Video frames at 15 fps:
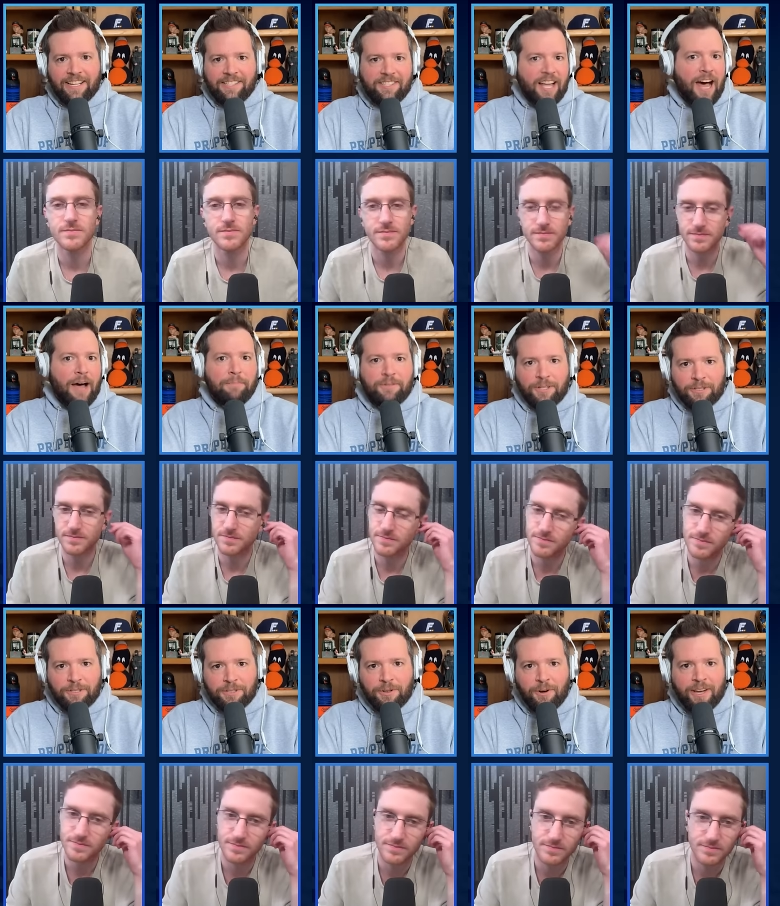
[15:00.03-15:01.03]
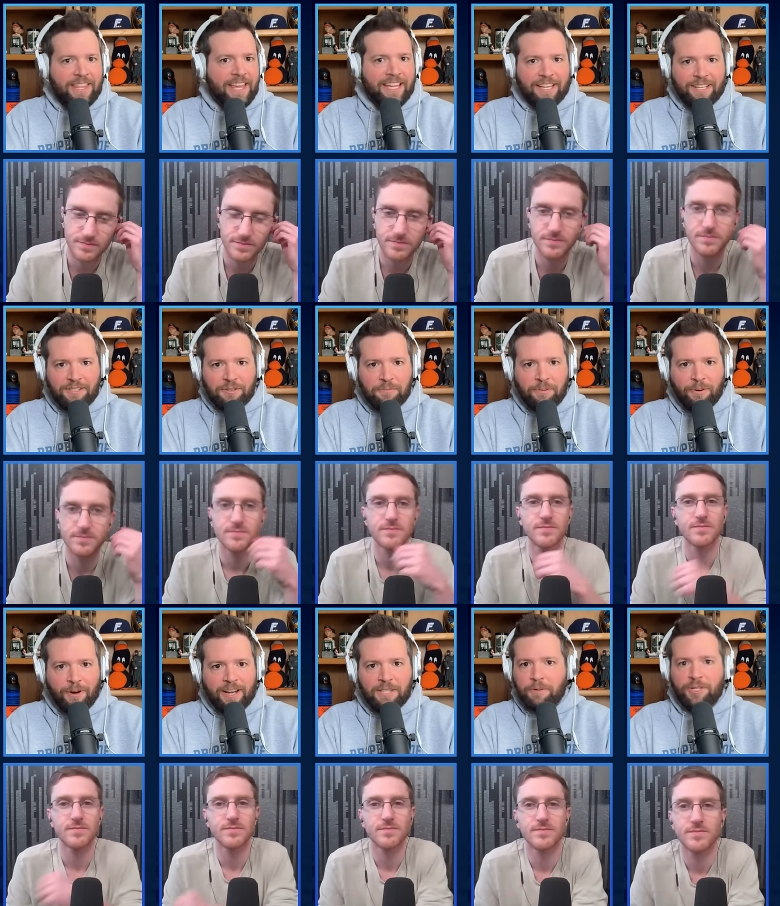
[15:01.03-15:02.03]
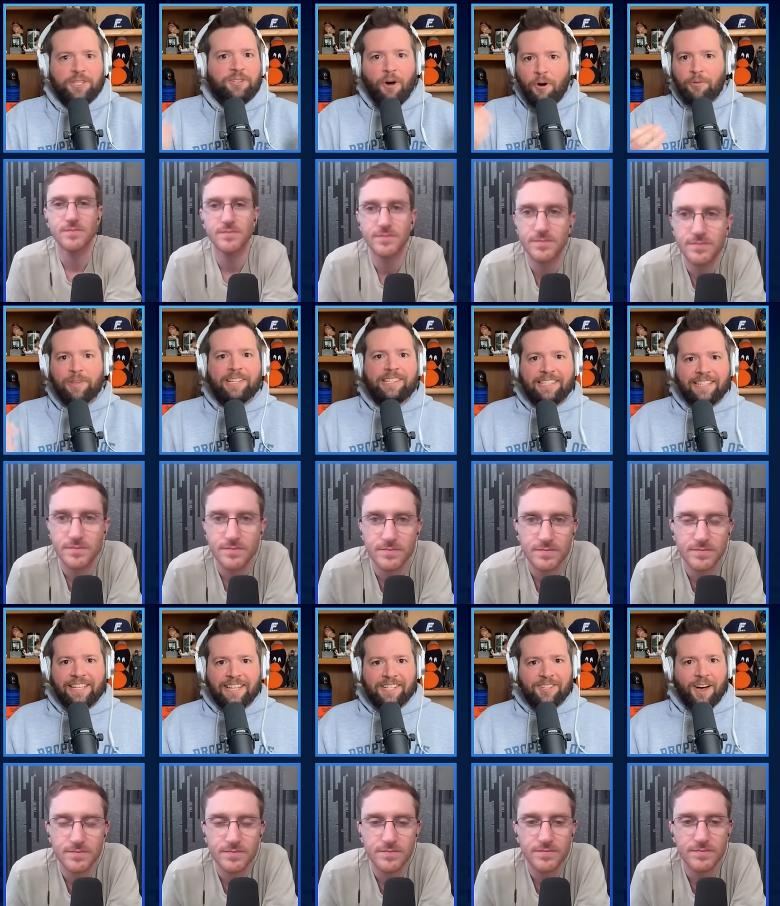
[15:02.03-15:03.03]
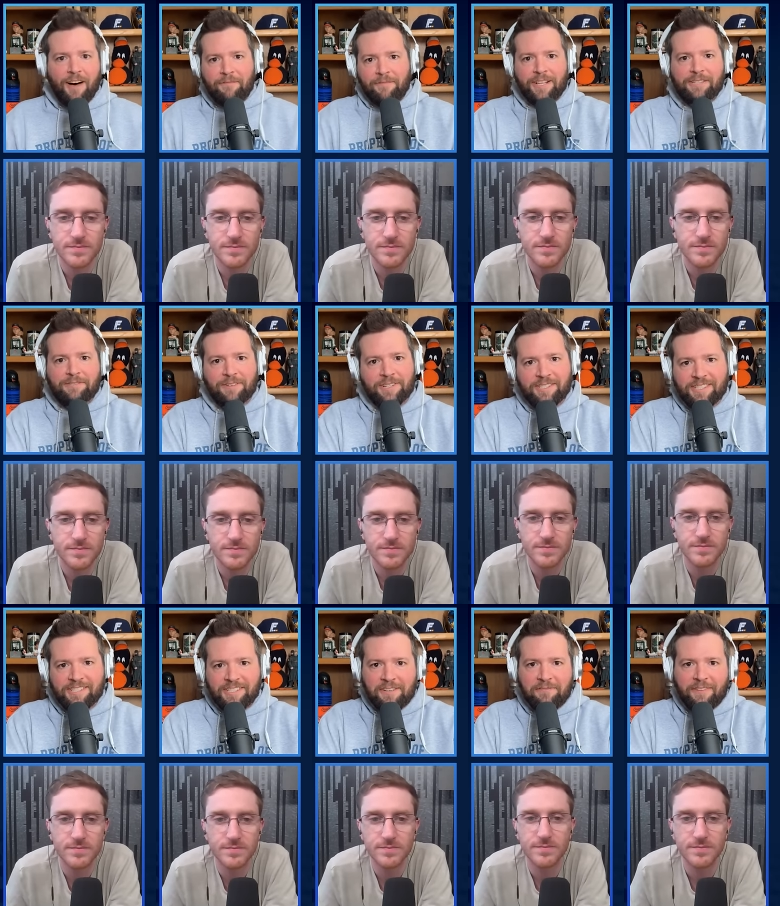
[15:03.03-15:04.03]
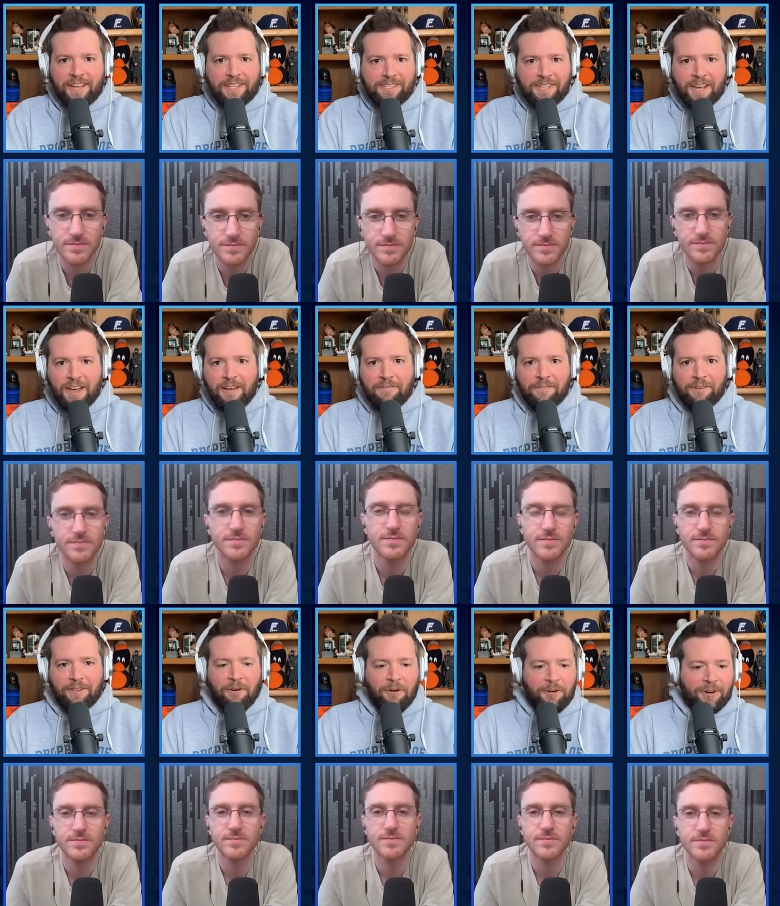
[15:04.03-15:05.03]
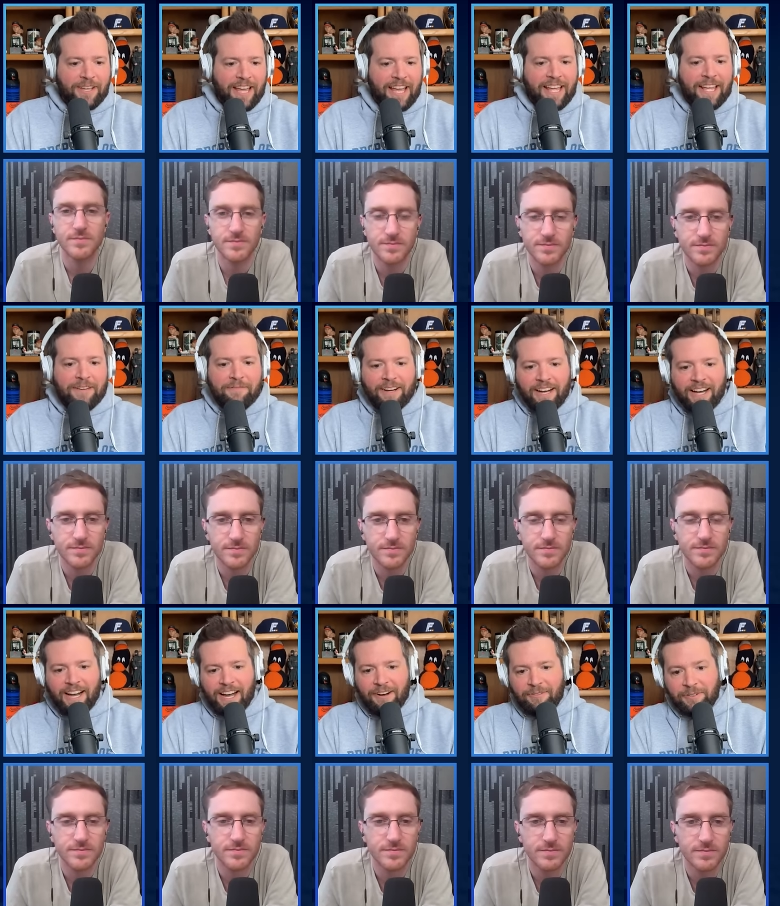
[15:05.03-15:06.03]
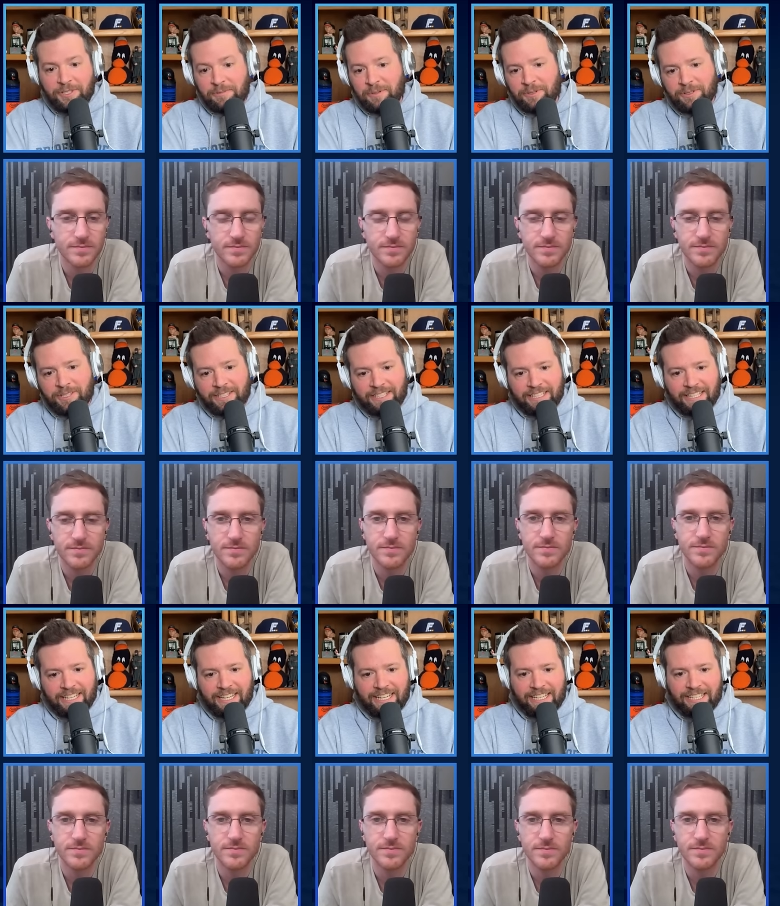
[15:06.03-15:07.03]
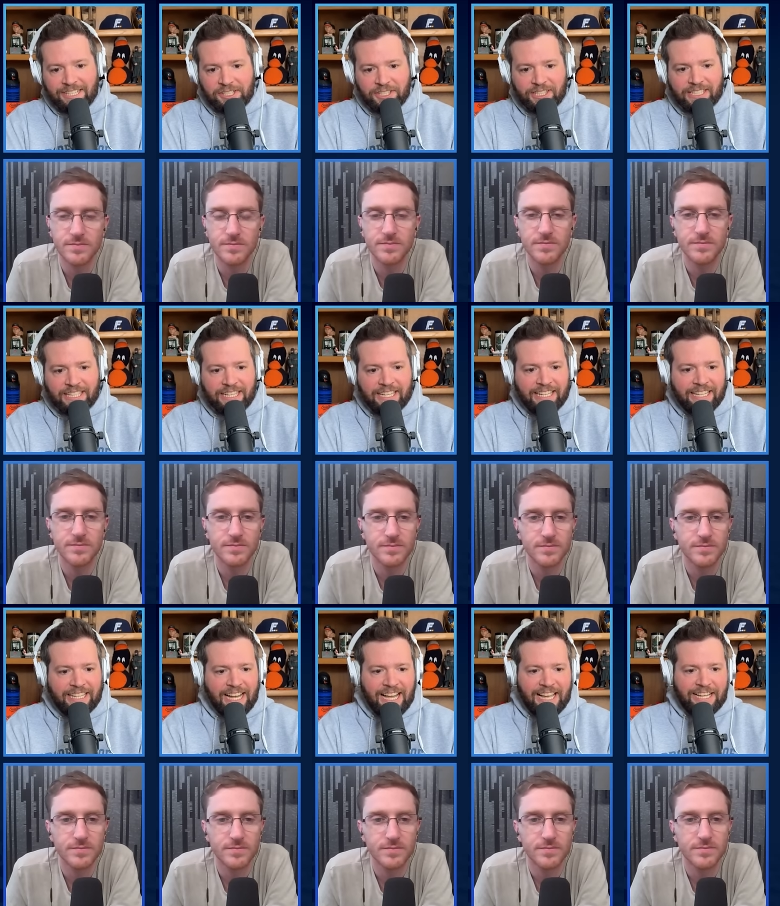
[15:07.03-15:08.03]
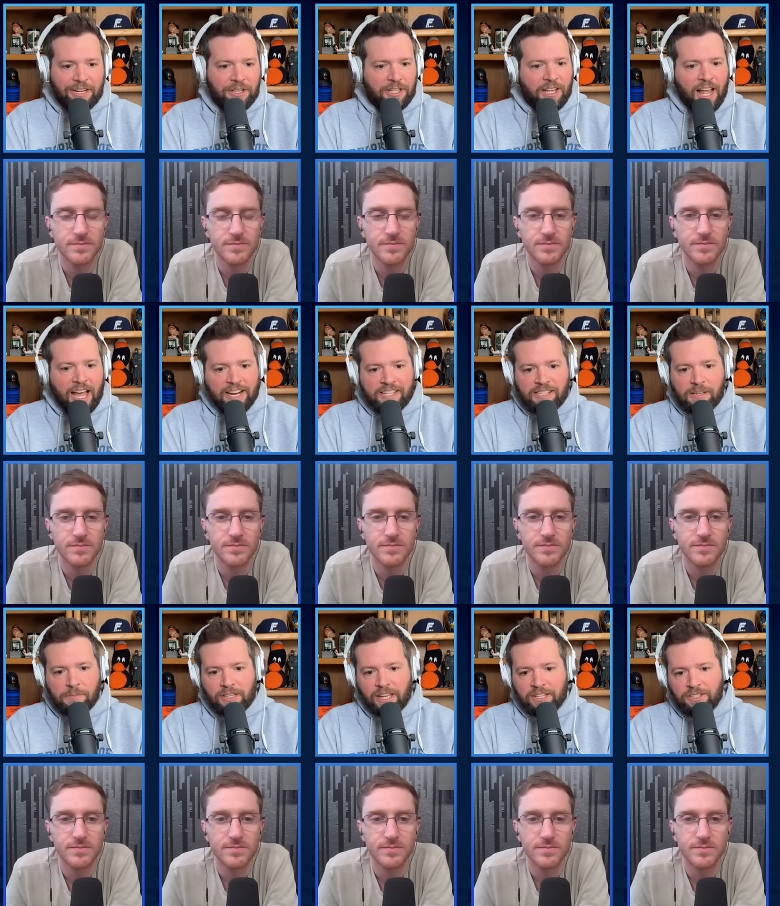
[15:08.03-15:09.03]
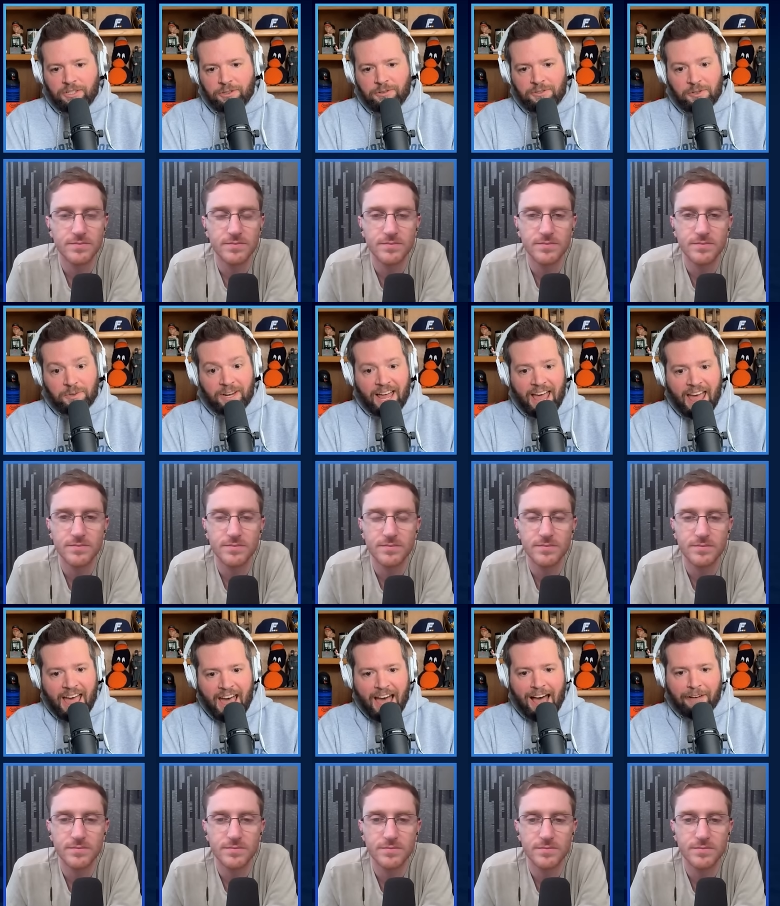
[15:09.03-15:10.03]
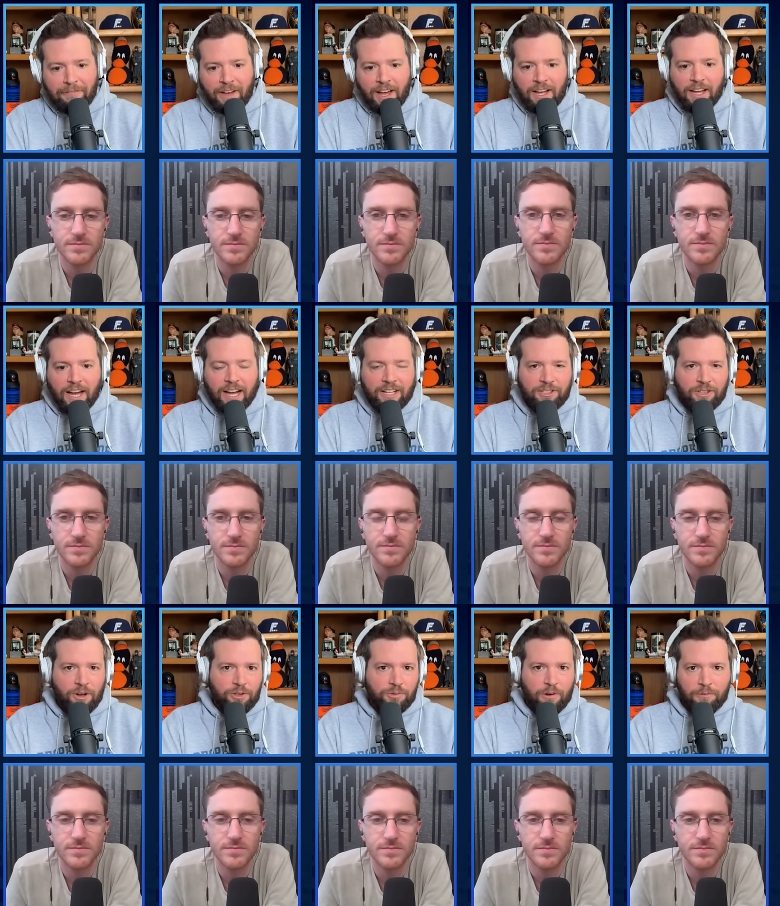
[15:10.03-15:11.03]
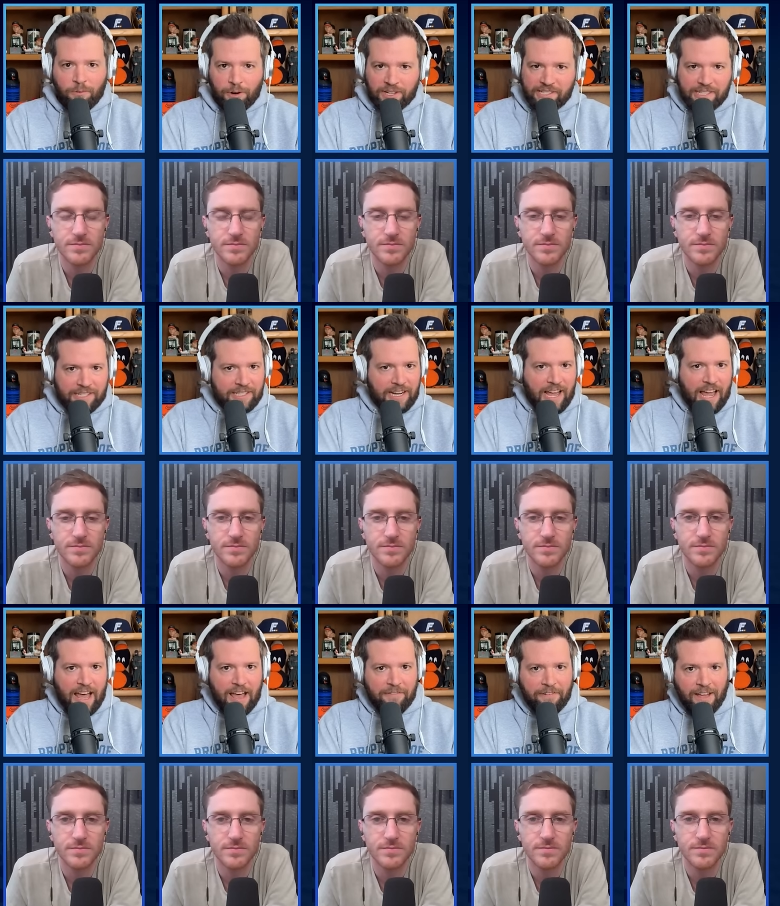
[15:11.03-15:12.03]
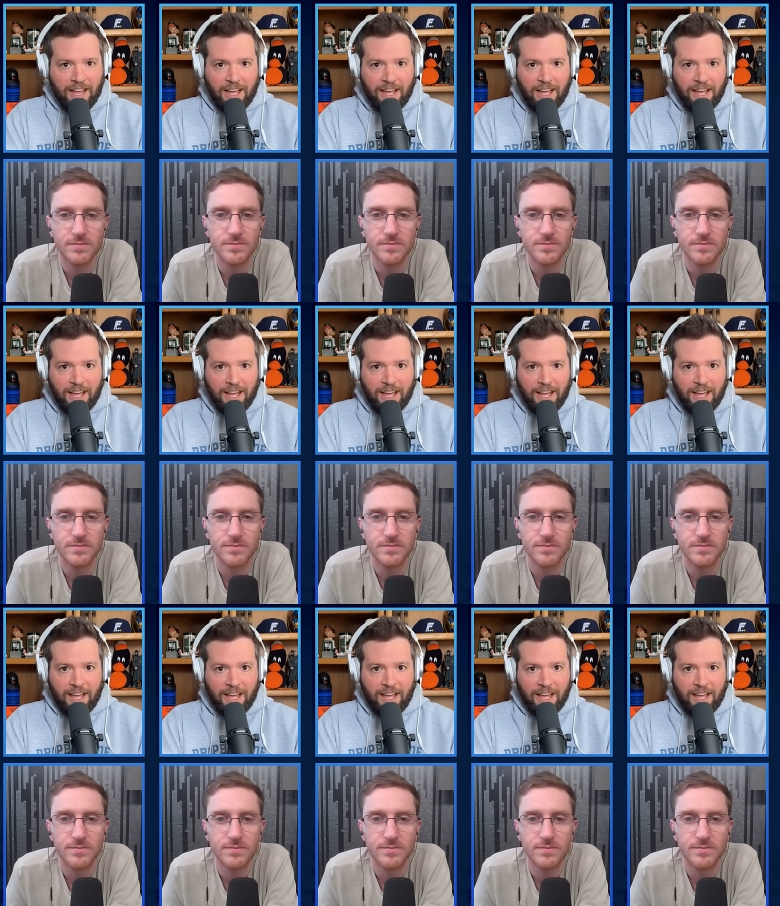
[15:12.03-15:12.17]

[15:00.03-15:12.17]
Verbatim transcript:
Speaker 1: stops Illinois, they get two points, but just only see this offense versus defense for the whole game, uh, which would be really uh, intriguing. You know, the line is something like two, two and a half, uh, totals one forty-six and a half.